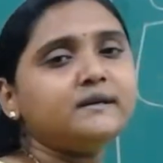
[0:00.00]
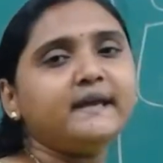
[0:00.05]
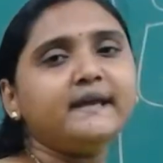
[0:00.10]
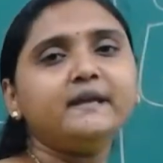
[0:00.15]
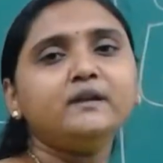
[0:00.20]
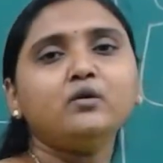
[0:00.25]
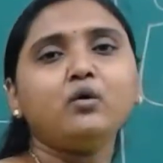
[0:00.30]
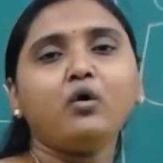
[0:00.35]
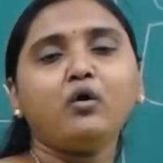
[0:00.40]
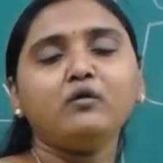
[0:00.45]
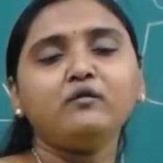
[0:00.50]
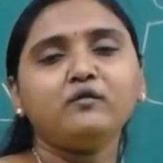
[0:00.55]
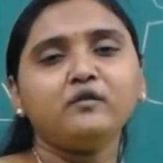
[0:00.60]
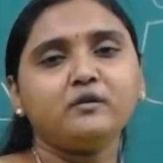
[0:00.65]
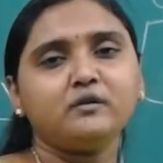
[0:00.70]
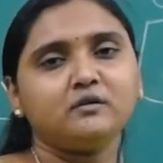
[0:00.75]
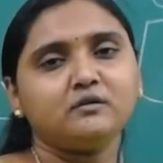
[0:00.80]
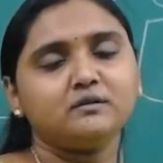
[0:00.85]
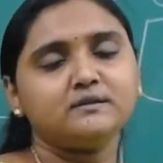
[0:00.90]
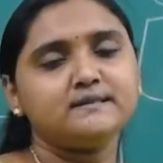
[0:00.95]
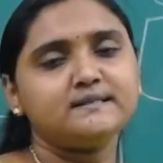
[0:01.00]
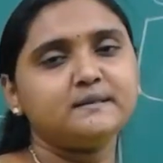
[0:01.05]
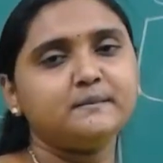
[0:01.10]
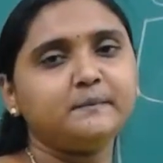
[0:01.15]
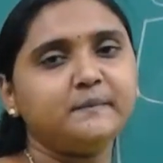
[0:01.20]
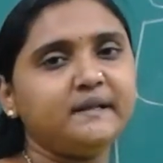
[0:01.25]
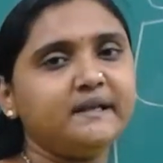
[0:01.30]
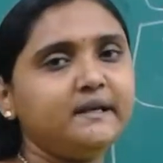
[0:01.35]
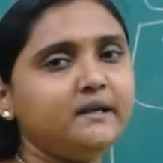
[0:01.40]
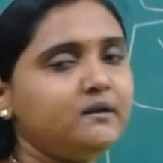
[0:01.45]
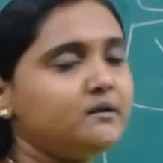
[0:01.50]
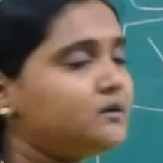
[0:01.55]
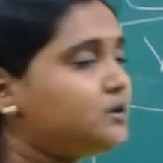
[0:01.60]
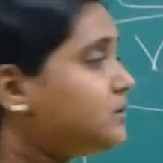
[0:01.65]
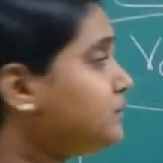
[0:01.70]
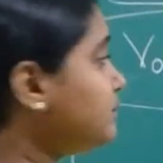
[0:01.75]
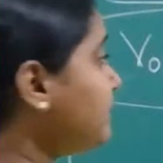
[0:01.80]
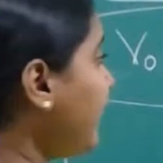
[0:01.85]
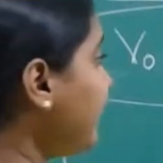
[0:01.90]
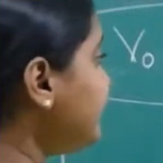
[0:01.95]
gain of simply
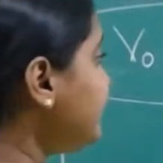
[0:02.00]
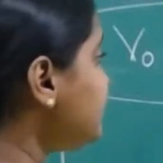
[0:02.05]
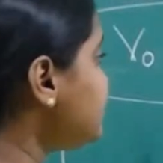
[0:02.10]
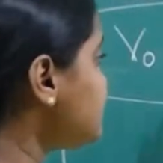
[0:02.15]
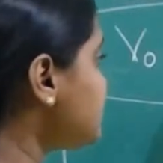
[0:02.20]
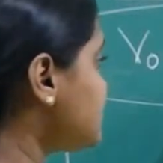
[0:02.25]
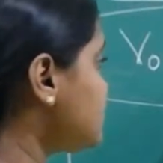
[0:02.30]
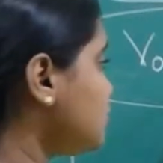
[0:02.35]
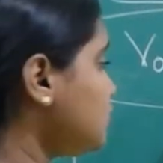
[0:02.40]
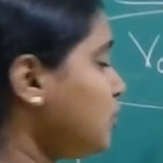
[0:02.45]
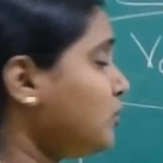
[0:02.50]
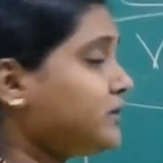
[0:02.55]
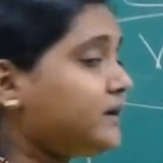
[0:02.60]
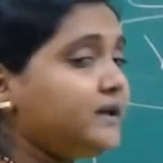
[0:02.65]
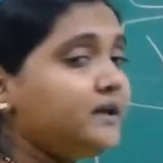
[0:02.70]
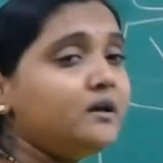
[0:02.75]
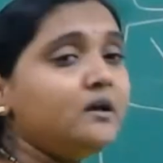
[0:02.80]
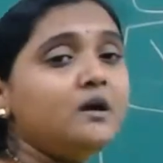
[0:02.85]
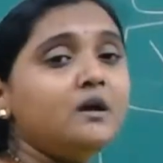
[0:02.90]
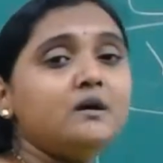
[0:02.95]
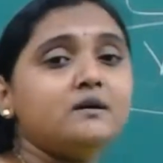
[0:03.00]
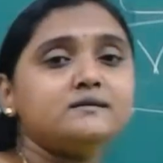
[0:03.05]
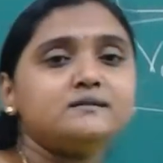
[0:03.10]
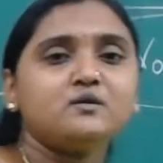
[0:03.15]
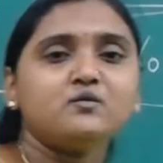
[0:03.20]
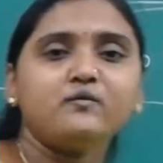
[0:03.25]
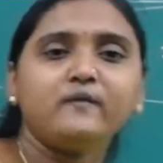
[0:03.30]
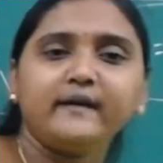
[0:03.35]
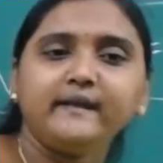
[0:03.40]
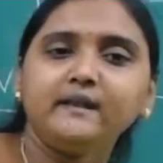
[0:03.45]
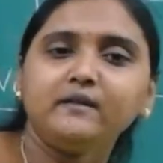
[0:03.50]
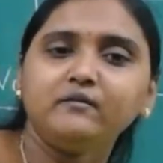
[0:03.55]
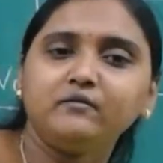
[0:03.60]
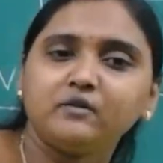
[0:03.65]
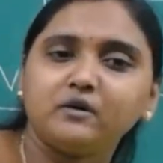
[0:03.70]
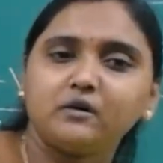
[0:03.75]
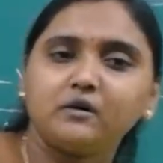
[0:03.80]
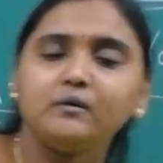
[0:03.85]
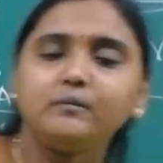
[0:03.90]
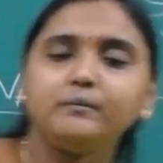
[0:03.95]
minus 2. Okay. So
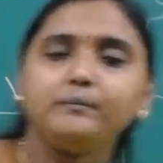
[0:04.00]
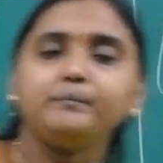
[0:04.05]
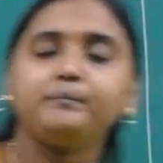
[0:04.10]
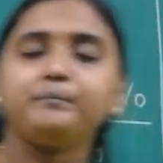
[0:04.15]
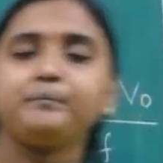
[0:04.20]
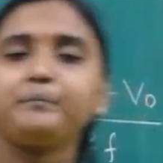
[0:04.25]
whenever,